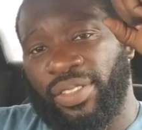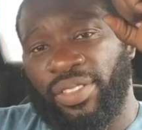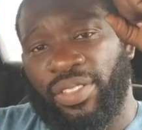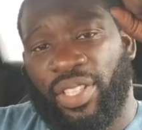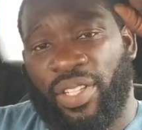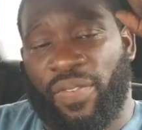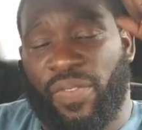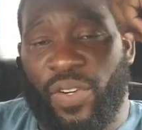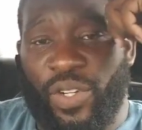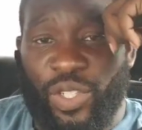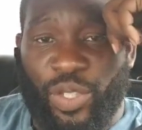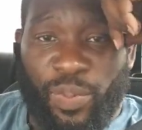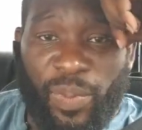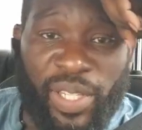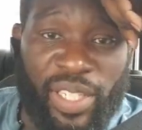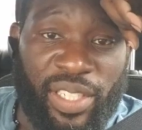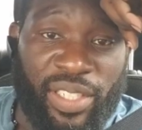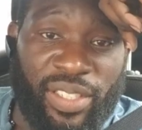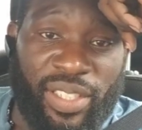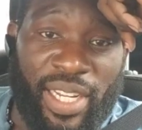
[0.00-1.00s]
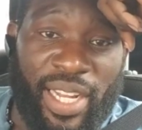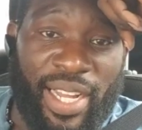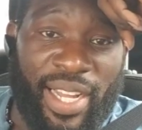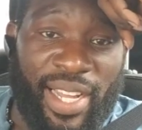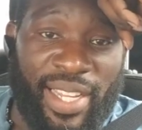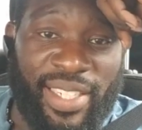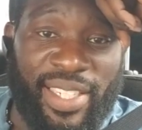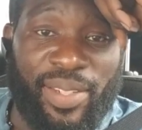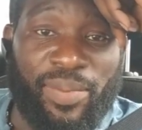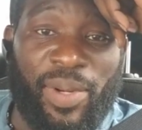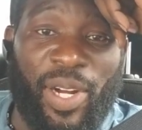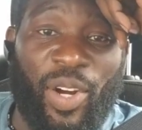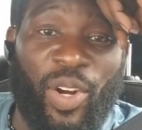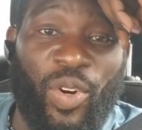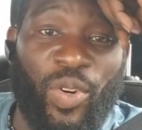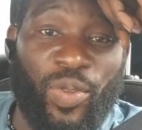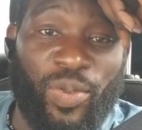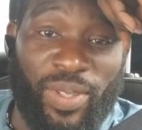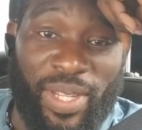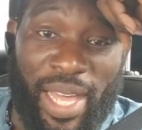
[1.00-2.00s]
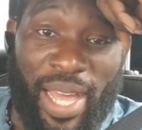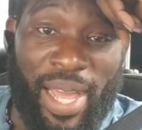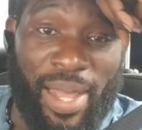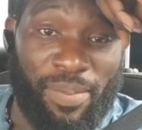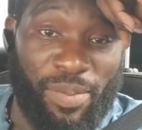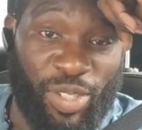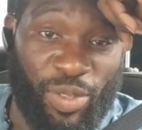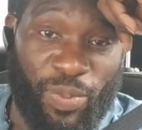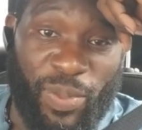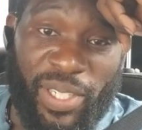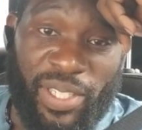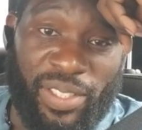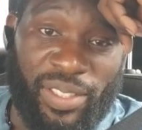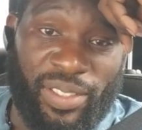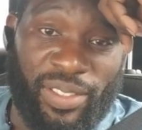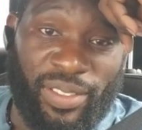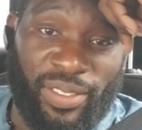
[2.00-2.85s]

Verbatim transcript: The first spell, I did my own lime spell